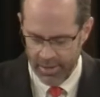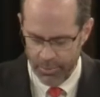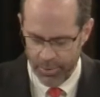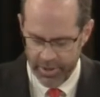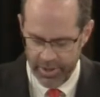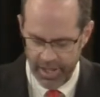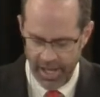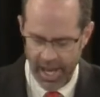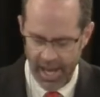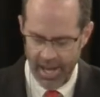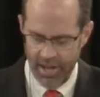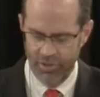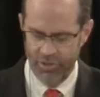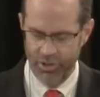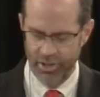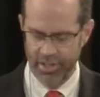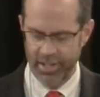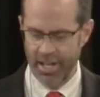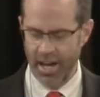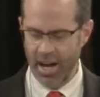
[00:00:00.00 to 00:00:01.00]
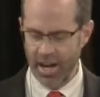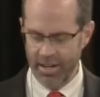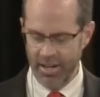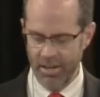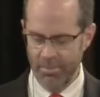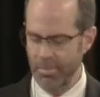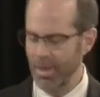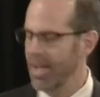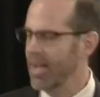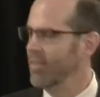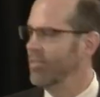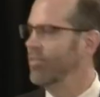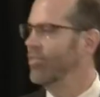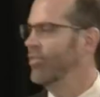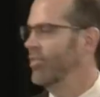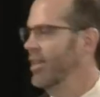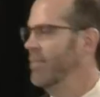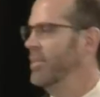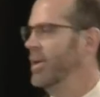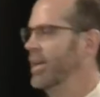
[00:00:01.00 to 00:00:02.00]
would the aged, godly man
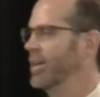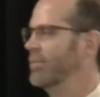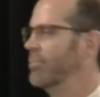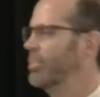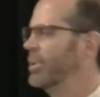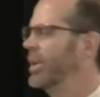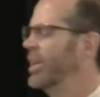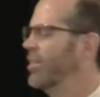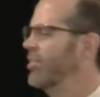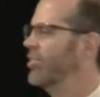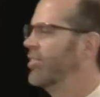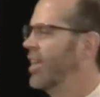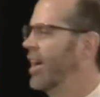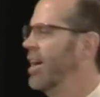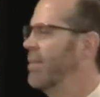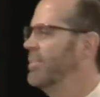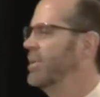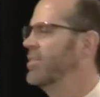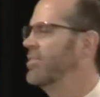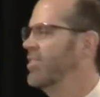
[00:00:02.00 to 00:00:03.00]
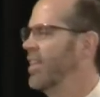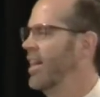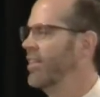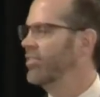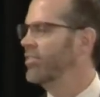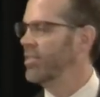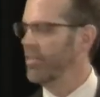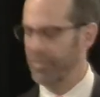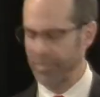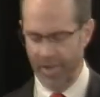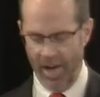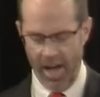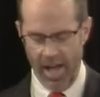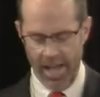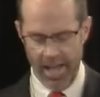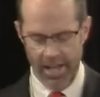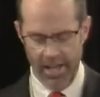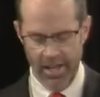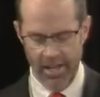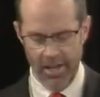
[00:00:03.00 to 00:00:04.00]
Simeon please come and
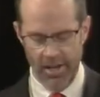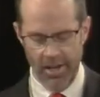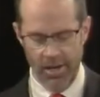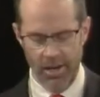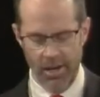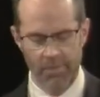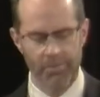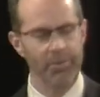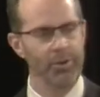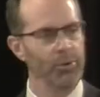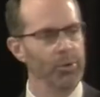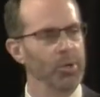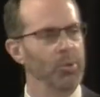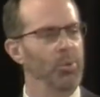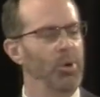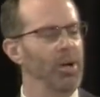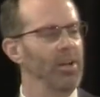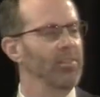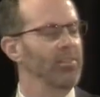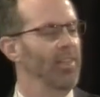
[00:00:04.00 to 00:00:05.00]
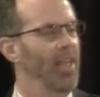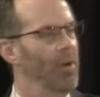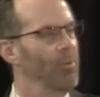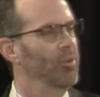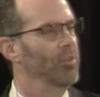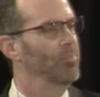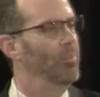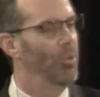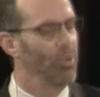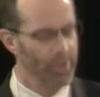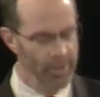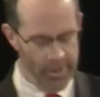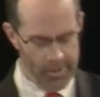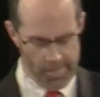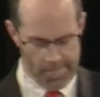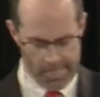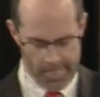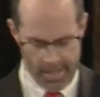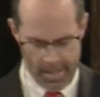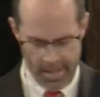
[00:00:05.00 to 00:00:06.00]
testify of who it was that was
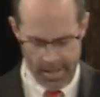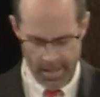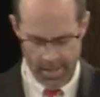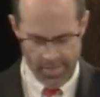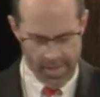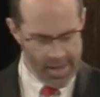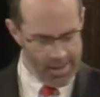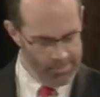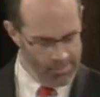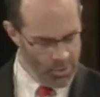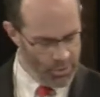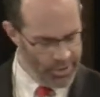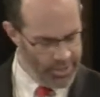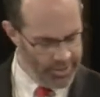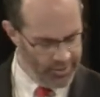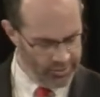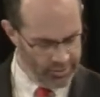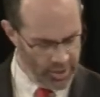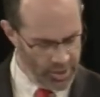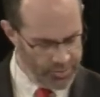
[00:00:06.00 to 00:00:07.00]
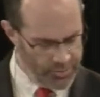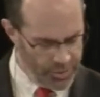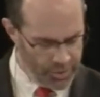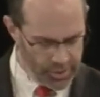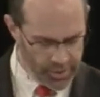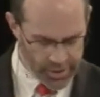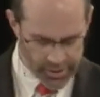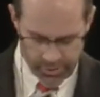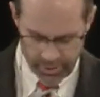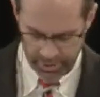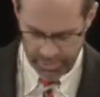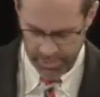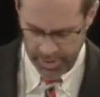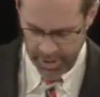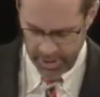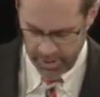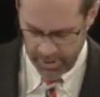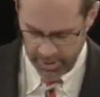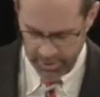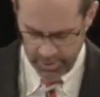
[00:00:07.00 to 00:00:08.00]
born that morning? So, if you'll look with
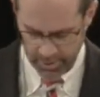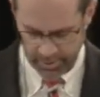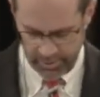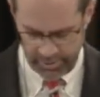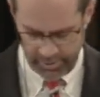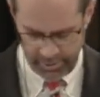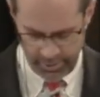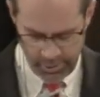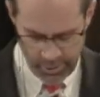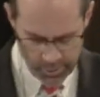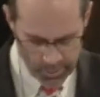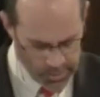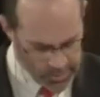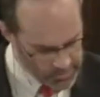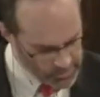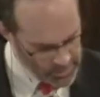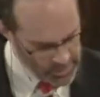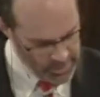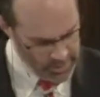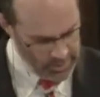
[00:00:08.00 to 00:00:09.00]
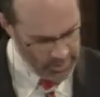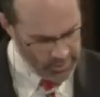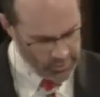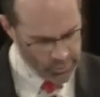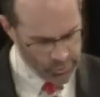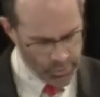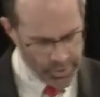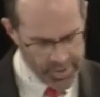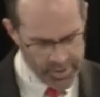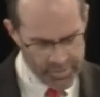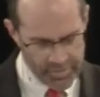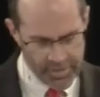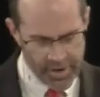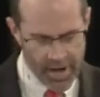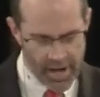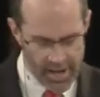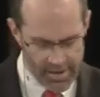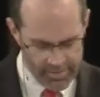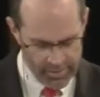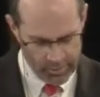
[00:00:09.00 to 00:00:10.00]
me in Luke 2
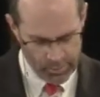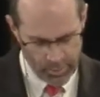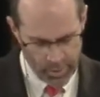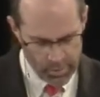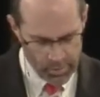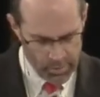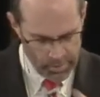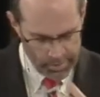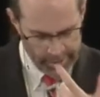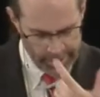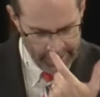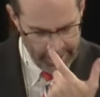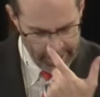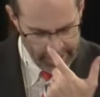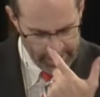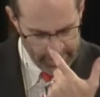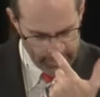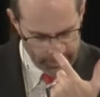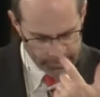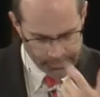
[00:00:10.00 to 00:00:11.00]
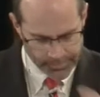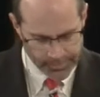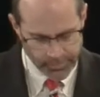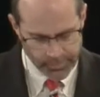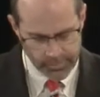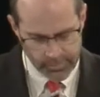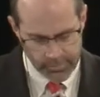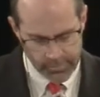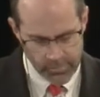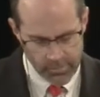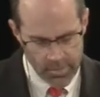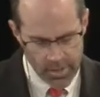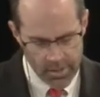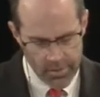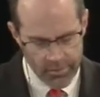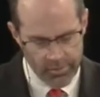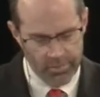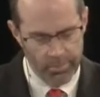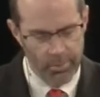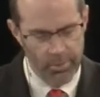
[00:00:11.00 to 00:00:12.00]
25 is where we'll begin
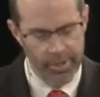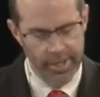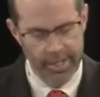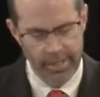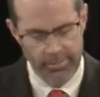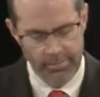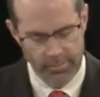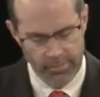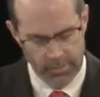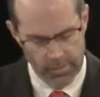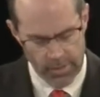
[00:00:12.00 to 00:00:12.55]
this morning.